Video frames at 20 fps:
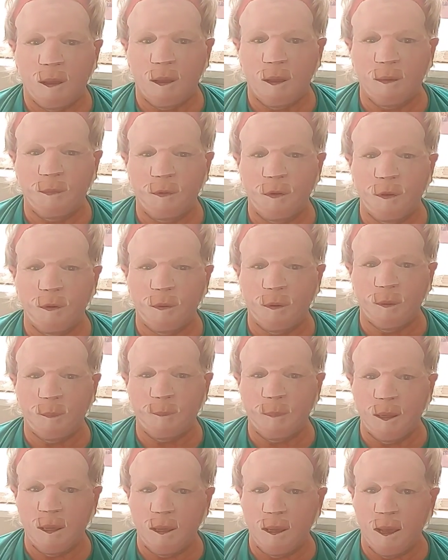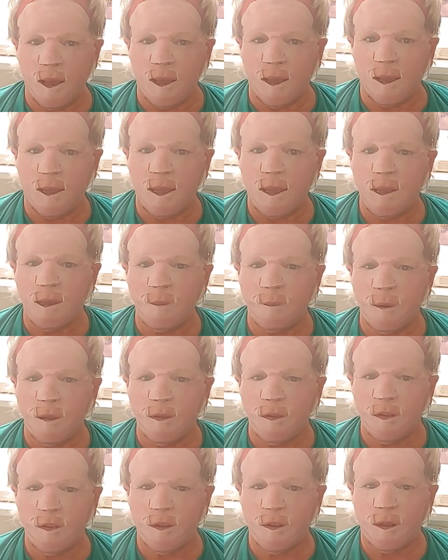if you could be a
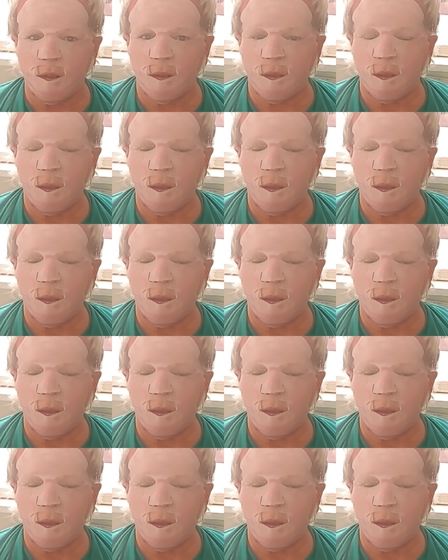chemist